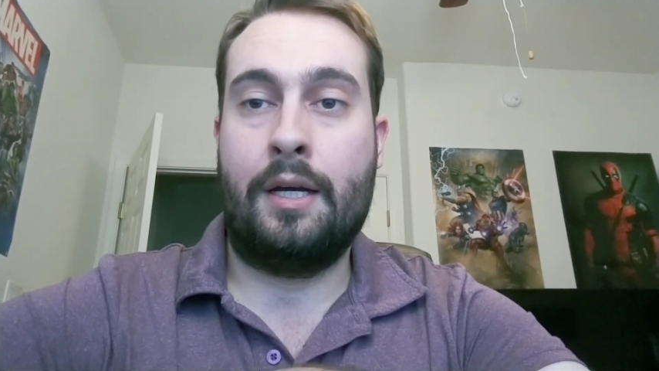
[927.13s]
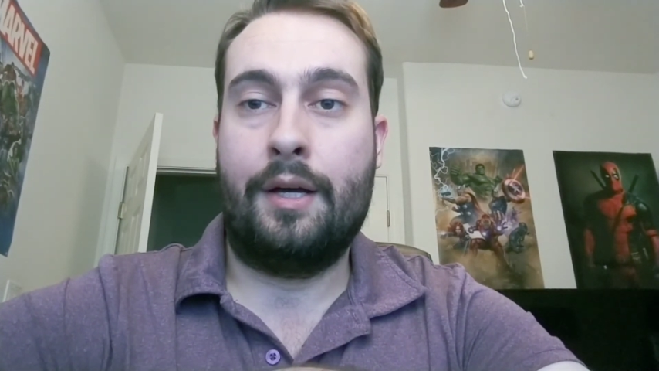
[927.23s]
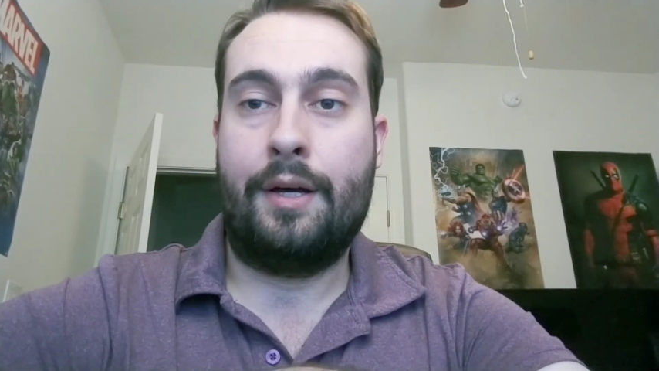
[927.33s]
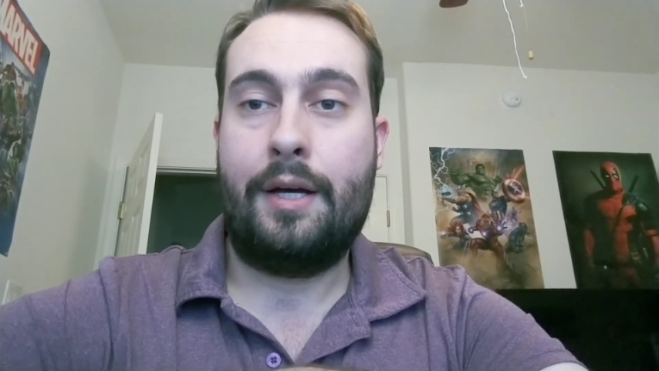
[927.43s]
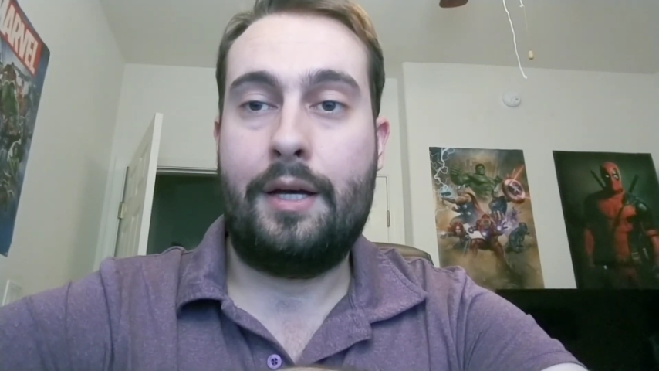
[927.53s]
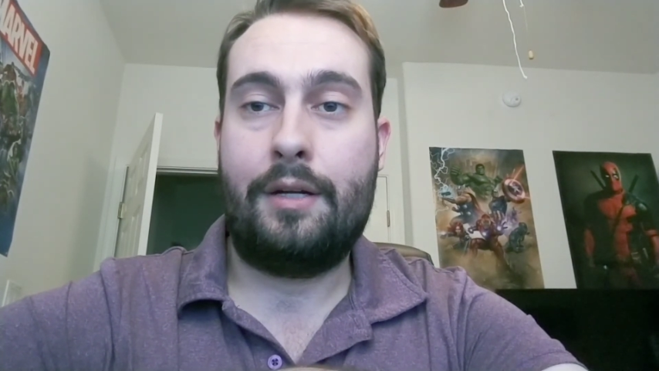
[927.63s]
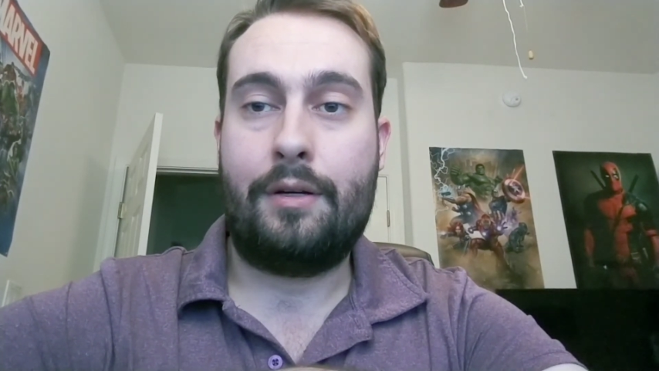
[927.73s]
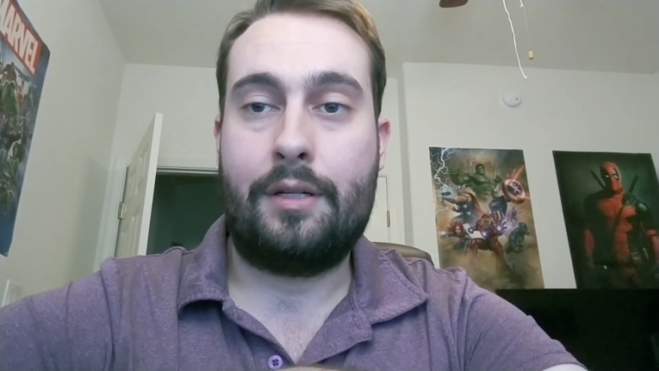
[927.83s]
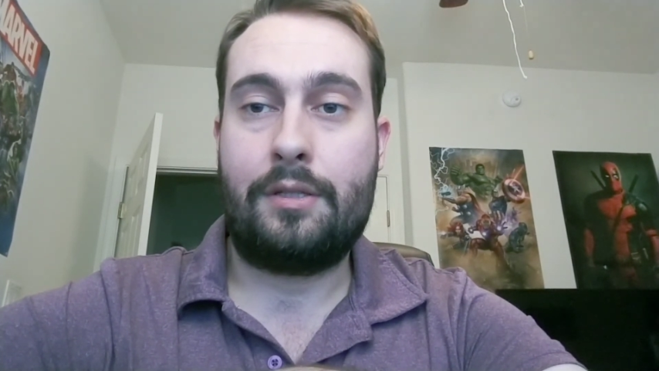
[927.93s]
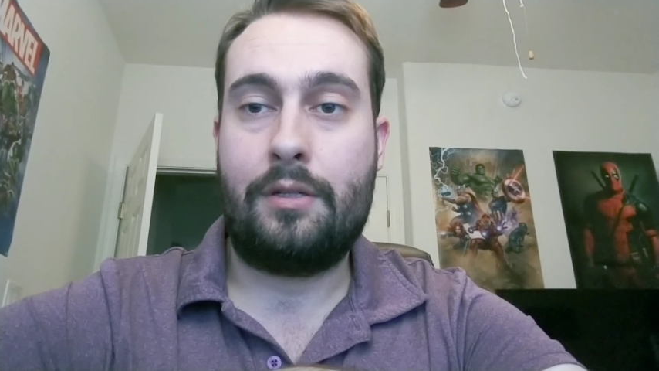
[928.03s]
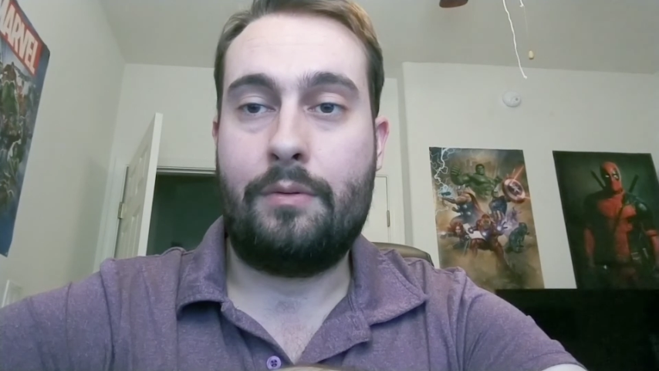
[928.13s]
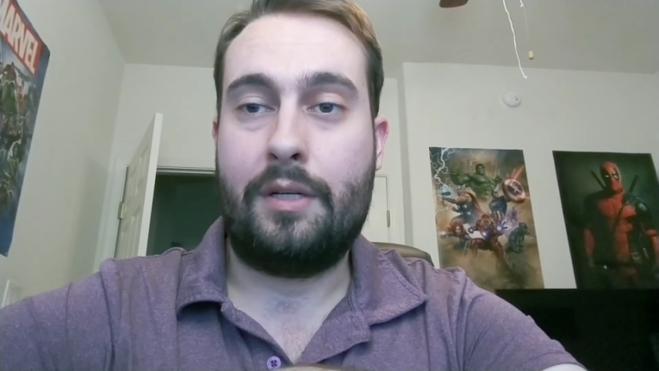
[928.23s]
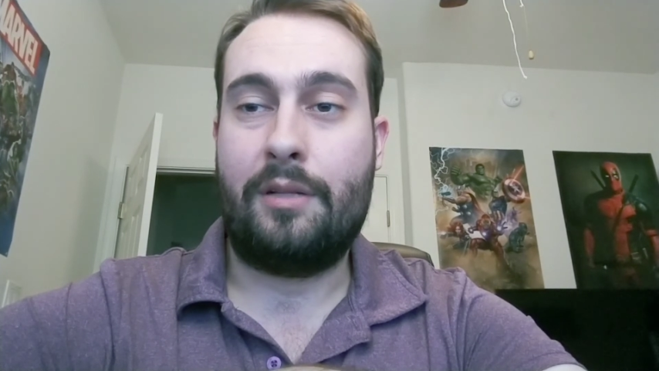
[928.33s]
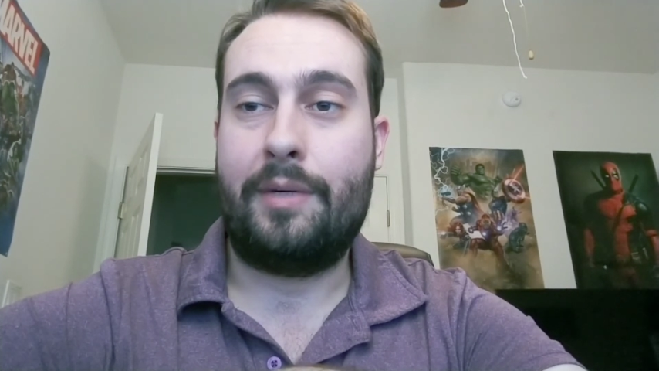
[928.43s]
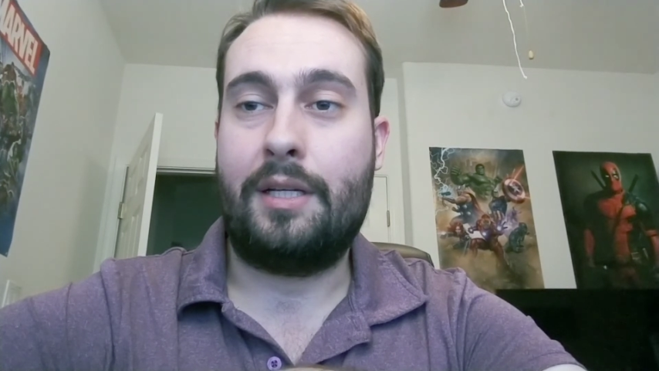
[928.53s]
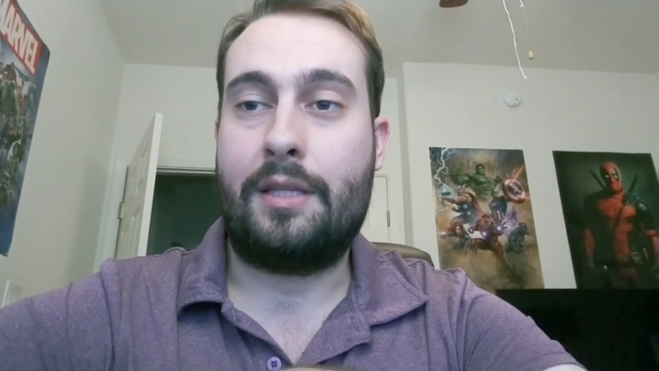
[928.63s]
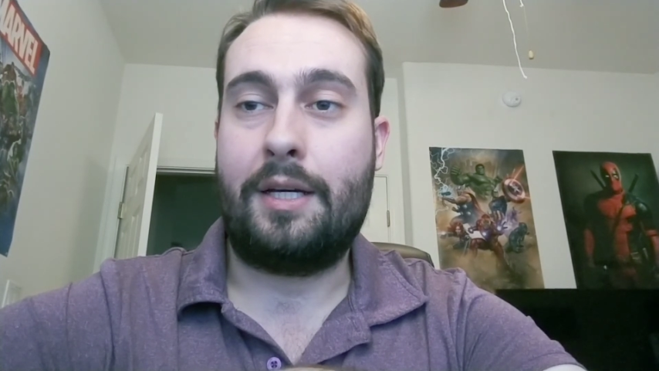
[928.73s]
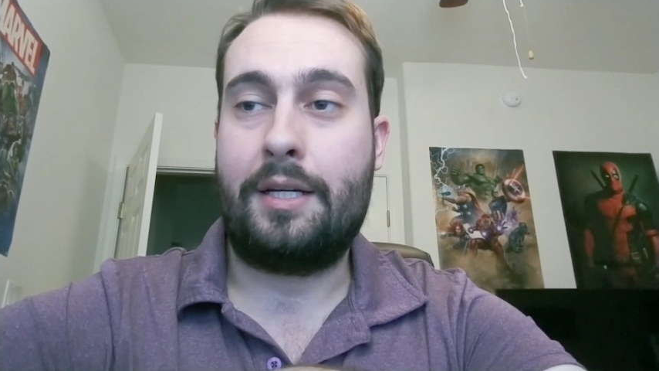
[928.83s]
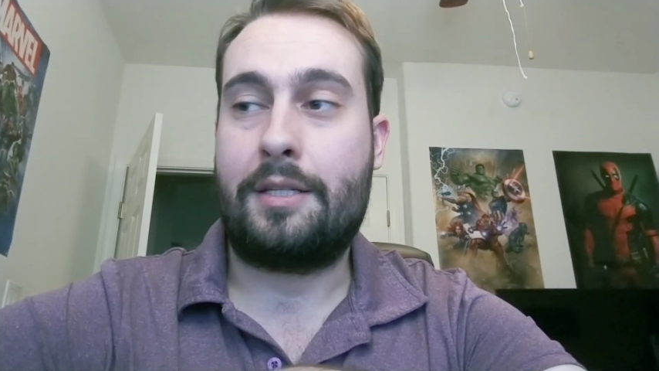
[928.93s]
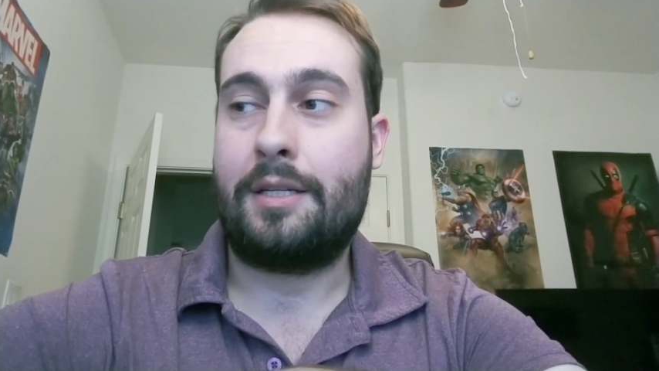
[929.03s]
I know all too well about
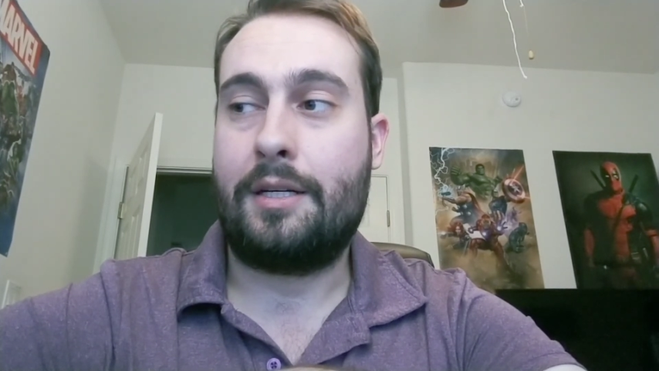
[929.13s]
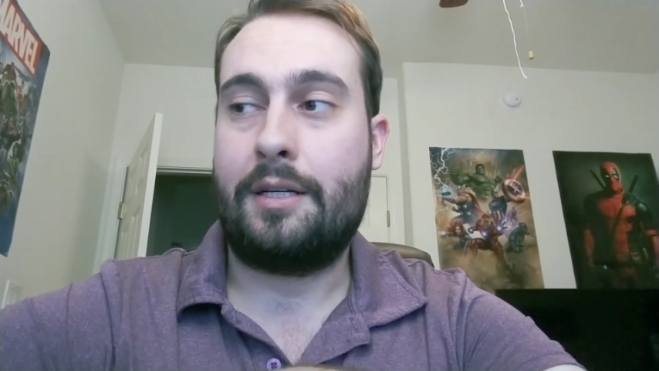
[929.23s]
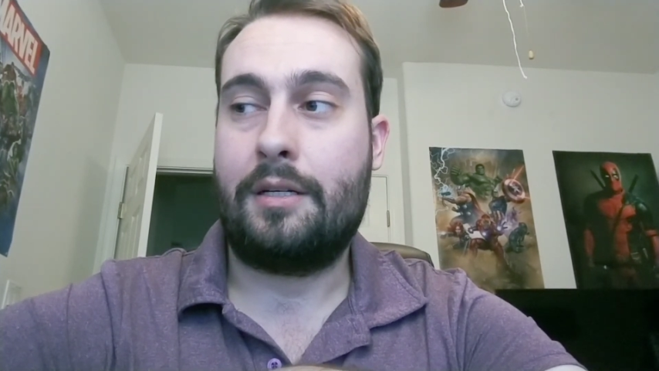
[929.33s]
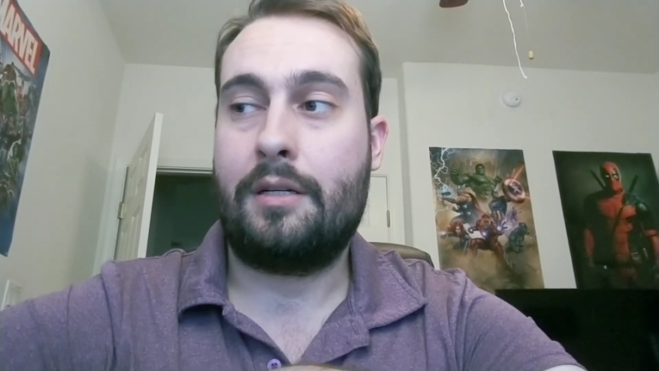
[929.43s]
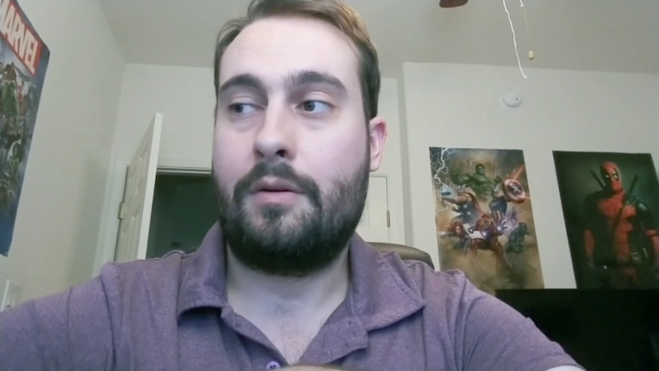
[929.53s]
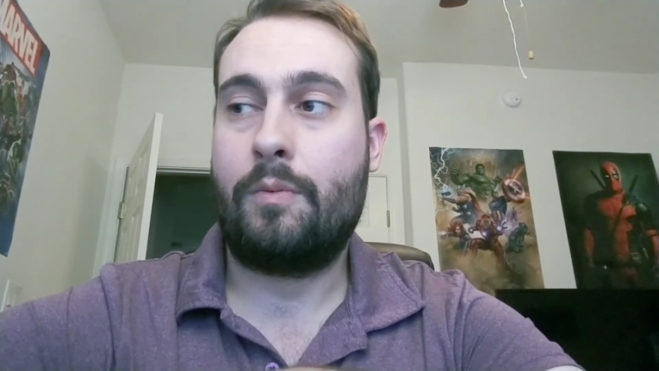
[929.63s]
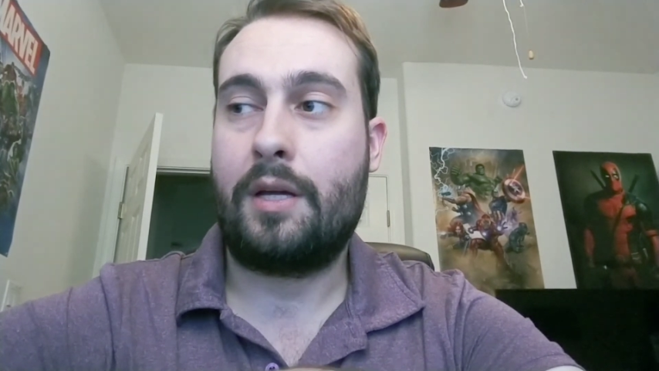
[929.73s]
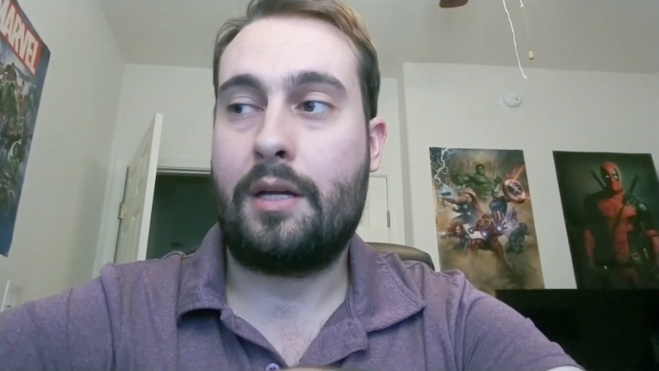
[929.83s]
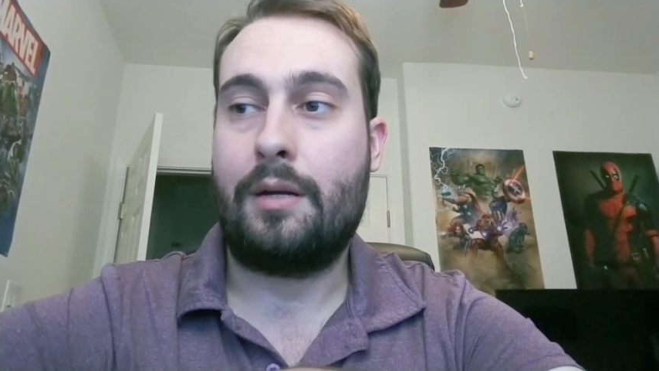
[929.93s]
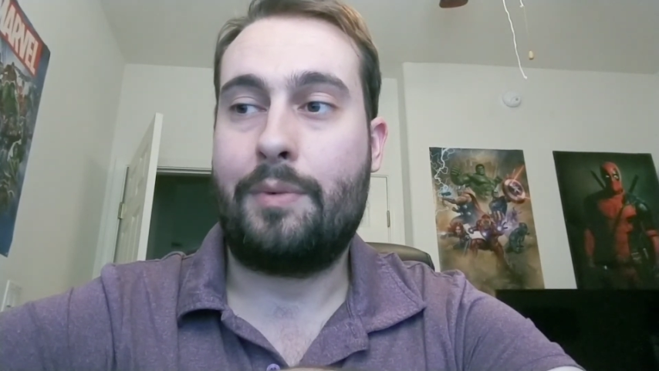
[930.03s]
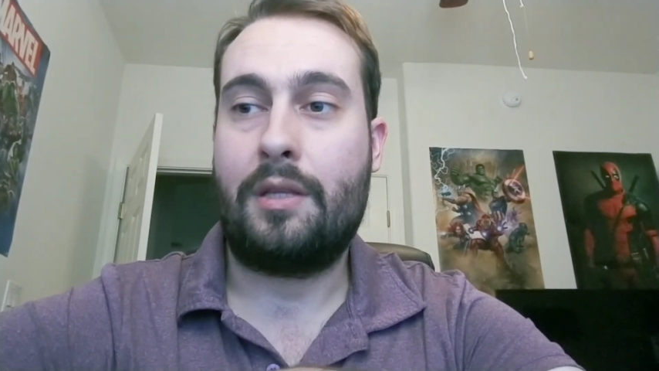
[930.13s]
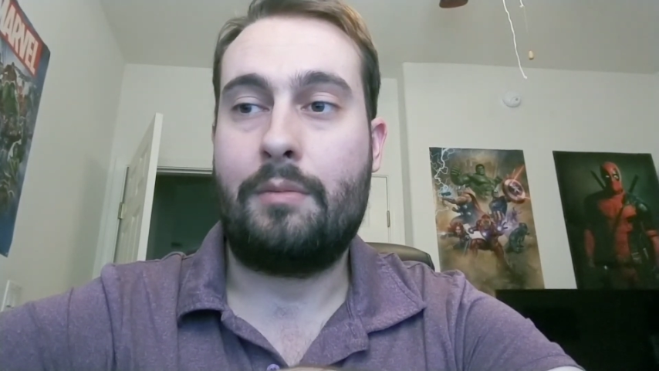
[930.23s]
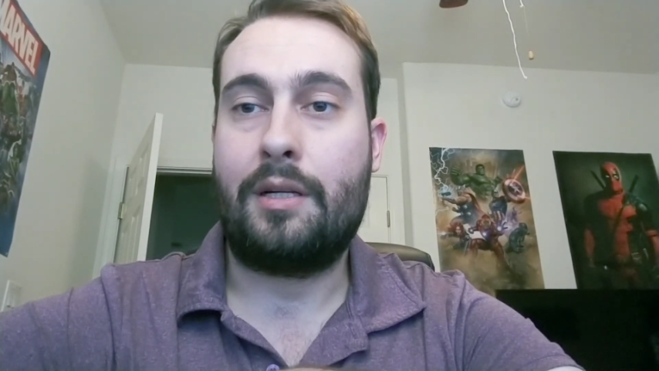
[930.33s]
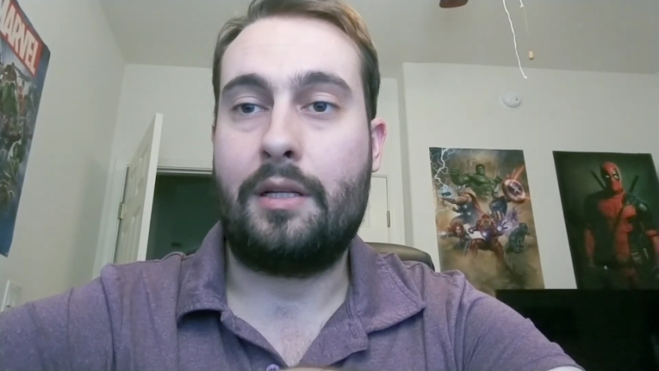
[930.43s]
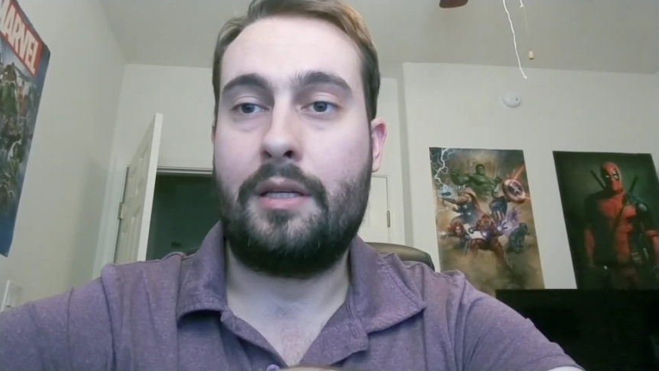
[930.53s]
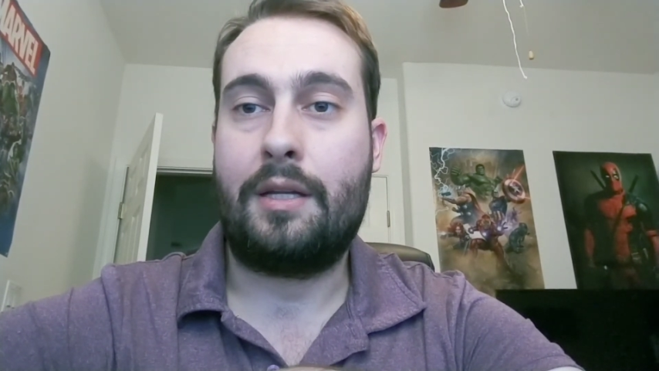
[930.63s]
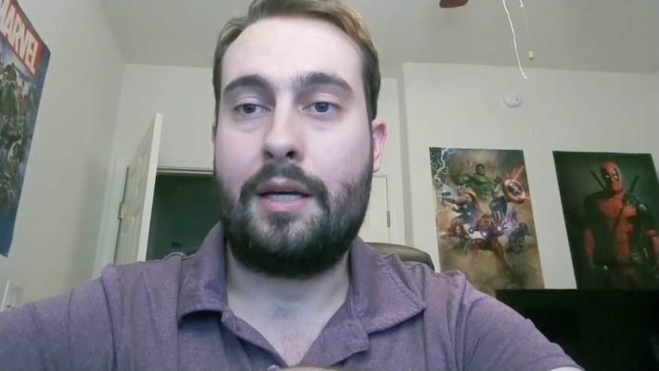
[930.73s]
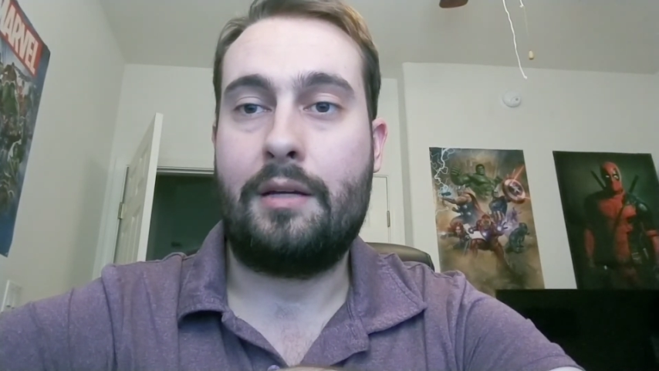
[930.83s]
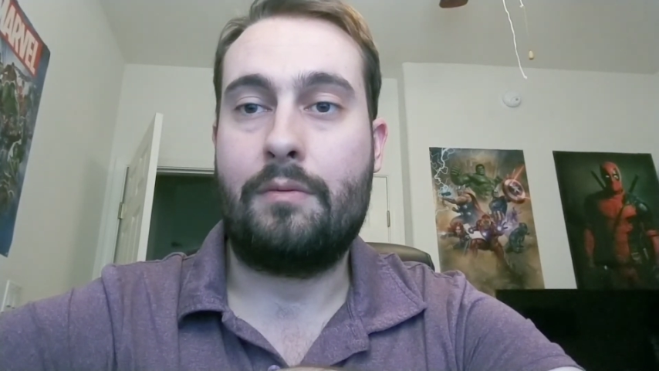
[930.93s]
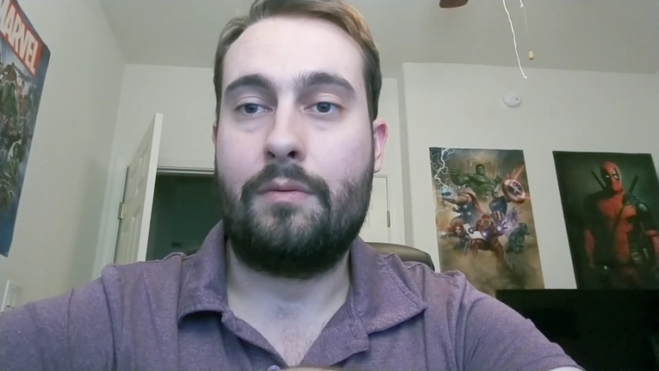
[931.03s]
that. Waking up in the middle of the
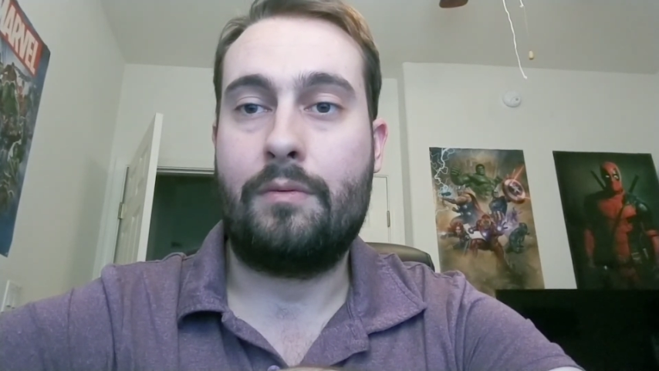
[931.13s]
night